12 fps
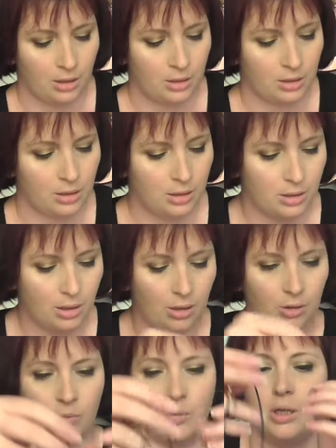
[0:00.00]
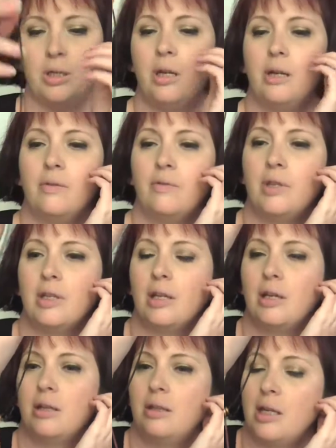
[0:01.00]
So one of
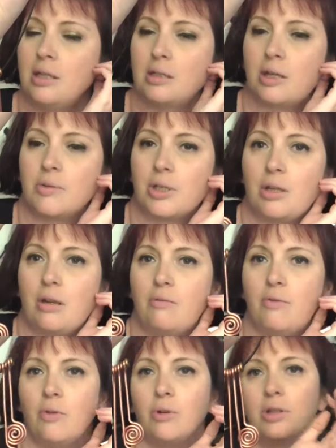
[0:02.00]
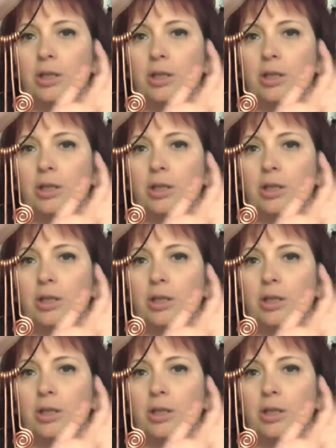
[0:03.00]
the things that I was looking for